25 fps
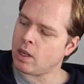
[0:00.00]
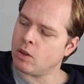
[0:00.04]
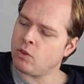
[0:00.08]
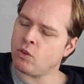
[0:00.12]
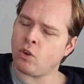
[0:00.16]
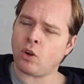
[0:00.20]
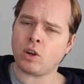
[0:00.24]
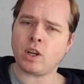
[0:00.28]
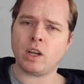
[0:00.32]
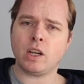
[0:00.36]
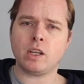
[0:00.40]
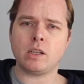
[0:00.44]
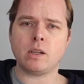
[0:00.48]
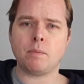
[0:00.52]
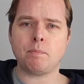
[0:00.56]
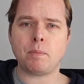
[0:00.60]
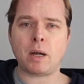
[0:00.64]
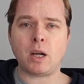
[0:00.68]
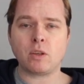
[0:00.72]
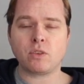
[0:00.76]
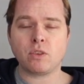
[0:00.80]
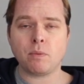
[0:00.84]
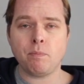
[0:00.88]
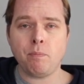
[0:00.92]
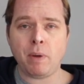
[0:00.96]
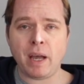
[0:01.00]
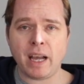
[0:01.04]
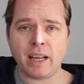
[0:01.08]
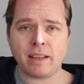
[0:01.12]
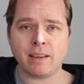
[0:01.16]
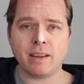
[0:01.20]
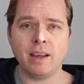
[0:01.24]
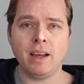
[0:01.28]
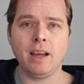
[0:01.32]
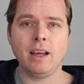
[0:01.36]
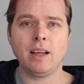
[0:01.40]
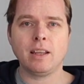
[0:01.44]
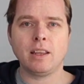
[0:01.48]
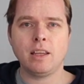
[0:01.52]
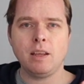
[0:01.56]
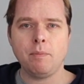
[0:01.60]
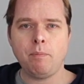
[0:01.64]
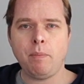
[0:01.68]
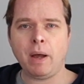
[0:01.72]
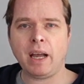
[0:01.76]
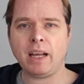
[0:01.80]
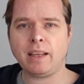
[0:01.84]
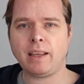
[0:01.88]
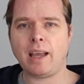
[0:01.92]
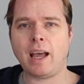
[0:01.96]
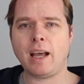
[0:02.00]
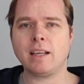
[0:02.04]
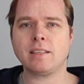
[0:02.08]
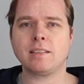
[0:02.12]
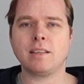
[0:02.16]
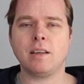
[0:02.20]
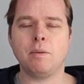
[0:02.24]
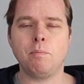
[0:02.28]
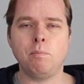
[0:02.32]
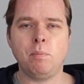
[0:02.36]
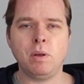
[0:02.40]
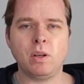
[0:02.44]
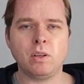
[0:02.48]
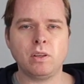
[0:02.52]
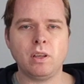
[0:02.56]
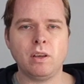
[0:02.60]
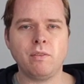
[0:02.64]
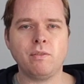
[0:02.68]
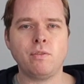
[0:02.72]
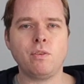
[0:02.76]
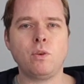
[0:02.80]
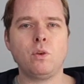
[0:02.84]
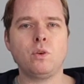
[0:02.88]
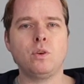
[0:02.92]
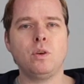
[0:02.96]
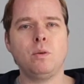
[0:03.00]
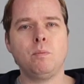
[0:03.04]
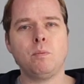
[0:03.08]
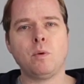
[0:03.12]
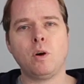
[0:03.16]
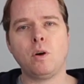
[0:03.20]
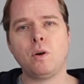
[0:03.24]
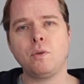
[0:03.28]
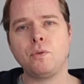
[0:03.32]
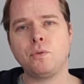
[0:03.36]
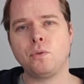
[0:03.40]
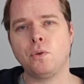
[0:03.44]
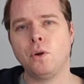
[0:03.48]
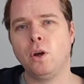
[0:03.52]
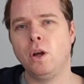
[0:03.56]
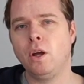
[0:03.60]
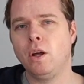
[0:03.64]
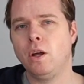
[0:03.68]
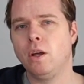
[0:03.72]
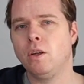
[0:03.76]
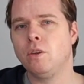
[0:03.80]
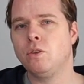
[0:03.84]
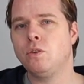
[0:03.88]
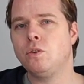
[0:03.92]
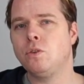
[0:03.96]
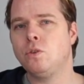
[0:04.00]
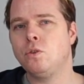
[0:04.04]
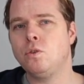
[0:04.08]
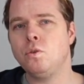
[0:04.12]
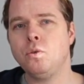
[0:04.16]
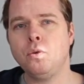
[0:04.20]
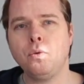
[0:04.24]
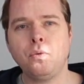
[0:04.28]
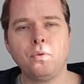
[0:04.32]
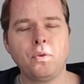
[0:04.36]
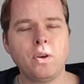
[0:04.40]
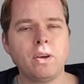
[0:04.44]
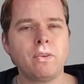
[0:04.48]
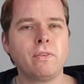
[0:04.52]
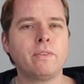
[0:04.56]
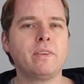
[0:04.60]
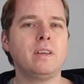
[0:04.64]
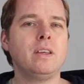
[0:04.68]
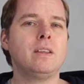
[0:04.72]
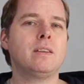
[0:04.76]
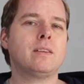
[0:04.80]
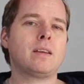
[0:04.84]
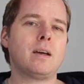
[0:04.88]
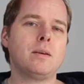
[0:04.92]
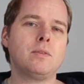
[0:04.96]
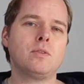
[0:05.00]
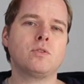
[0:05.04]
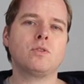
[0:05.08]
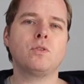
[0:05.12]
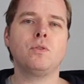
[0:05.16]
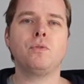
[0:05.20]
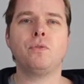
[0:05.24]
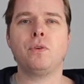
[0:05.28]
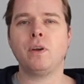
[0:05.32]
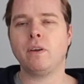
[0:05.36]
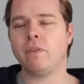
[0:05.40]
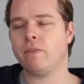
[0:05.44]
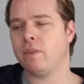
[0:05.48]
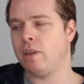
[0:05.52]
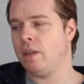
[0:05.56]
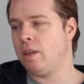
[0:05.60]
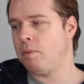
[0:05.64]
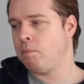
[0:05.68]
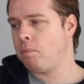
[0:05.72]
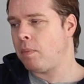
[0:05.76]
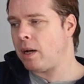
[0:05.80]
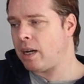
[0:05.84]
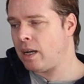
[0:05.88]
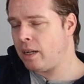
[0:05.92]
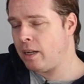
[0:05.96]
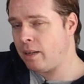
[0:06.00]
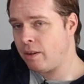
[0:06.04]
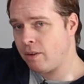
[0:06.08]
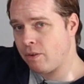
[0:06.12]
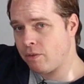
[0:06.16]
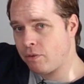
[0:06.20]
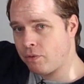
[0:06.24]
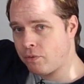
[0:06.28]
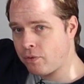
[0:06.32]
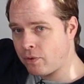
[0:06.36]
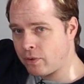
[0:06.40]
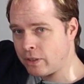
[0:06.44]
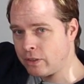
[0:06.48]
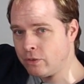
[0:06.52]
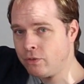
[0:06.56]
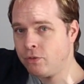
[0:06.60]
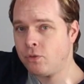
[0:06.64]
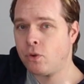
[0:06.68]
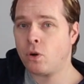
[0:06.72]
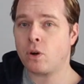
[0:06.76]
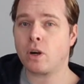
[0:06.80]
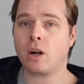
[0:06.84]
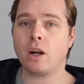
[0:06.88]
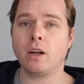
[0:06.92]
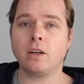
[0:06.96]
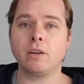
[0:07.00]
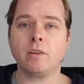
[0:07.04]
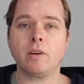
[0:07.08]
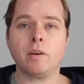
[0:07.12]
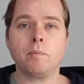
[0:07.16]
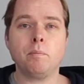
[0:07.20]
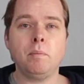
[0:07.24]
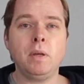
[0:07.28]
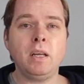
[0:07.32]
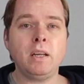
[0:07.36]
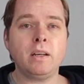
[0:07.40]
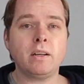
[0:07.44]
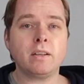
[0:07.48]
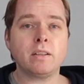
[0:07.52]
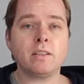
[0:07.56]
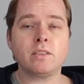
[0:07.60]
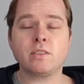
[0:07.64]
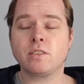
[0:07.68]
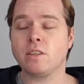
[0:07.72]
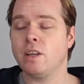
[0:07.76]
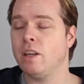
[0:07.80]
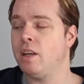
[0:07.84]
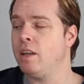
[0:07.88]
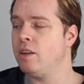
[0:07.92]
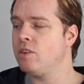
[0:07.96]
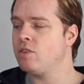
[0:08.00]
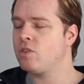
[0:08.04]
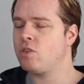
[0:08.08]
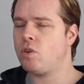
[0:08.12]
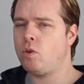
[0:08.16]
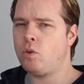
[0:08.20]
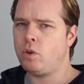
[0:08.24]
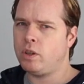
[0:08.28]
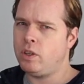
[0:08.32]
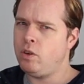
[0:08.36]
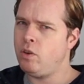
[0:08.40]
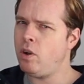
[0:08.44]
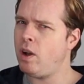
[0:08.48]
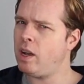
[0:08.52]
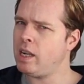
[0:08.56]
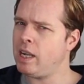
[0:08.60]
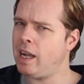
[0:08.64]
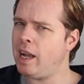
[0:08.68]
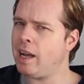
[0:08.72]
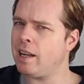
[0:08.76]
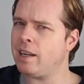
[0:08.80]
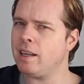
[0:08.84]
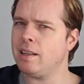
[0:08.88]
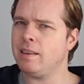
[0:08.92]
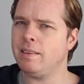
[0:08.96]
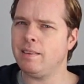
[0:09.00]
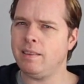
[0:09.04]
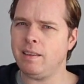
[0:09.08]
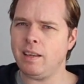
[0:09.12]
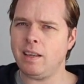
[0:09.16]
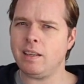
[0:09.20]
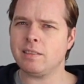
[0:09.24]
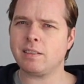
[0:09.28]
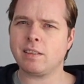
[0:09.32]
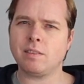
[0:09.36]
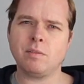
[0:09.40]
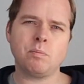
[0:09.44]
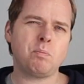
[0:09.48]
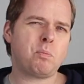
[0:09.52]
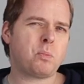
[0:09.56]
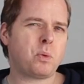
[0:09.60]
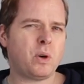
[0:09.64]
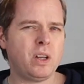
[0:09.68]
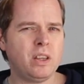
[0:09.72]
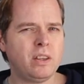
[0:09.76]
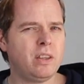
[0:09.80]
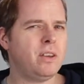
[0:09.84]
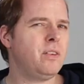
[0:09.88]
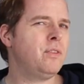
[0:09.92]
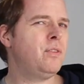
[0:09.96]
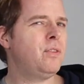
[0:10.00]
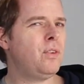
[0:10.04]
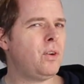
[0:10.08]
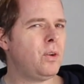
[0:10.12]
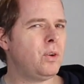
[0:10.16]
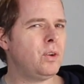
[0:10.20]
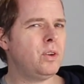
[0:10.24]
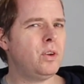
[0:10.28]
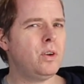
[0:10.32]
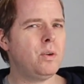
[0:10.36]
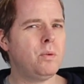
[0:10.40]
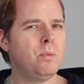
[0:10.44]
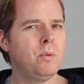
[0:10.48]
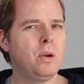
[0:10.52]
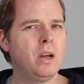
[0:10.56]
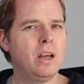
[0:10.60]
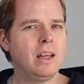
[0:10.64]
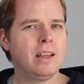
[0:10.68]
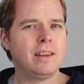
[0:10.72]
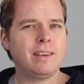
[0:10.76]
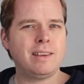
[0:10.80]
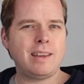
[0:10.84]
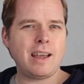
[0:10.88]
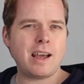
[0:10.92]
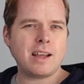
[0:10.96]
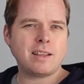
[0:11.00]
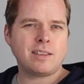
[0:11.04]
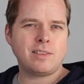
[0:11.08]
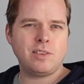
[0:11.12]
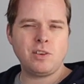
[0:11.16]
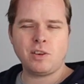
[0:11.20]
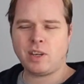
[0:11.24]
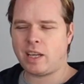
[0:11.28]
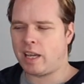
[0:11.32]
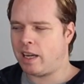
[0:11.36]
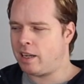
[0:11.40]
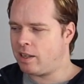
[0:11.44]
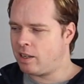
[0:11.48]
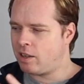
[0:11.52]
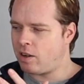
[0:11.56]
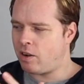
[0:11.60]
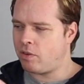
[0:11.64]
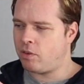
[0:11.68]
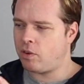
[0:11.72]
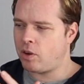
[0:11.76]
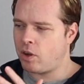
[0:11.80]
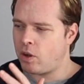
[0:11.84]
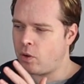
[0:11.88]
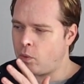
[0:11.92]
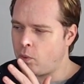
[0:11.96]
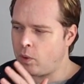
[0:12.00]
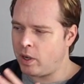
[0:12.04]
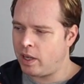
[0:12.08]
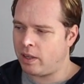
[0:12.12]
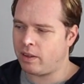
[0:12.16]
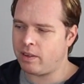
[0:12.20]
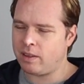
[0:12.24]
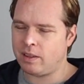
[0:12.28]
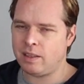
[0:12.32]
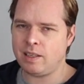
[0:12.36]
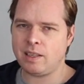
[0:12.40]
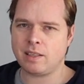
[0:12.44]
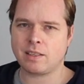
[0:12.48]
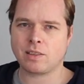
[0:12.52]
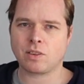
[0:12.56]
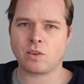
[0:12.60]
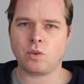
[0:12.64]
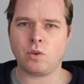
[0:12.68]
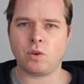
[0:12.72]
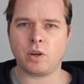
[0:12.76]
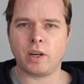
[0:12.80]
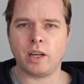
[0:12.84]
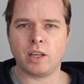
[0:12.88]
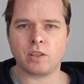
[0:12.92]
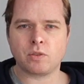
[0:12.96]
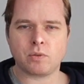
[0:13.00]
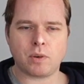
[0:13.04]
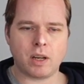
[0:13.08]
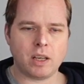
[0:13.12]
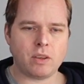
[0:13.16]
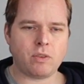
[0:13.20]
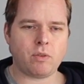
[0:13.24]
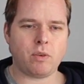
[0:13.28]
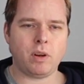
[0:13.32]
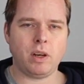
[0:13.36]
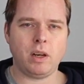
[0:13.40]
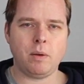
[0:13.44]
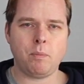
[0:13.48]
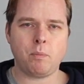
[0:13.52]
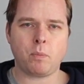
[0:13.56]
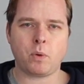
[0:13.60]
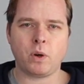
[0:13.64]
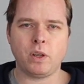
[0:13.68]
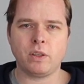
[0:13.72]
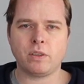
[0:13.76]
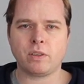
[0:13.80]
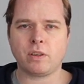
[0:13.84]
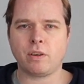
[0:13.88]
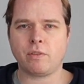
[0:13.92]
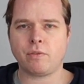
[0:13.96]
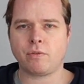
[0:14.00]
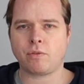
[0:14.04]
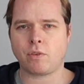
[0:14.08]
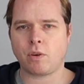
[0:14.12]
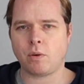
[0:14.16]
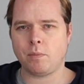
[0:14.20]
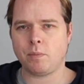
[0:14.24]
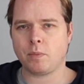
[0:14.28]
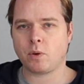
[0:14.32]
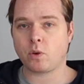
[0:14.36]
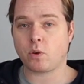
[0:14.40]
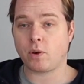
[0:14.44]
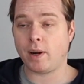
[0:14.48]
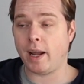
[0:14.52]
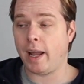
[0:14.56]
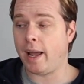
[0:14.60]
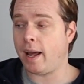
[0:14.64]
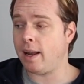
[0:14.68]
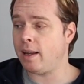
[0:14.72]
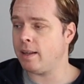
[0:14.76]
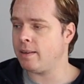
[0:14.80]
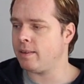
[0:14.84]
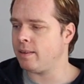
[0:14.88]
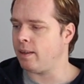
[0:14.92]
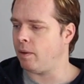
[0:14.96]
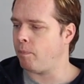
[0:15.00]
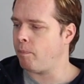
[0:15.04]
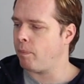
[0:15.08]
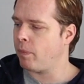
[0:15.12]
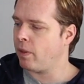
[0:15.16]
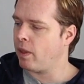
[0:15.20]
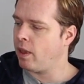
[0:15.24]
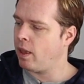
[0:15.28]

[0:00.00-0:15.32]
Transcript: Talking about the bed, the bed has a building volume of 250 times 250 by 400 meters. So you have got a decent printing volume that you can cover with this Core XY 3D printer from Creality.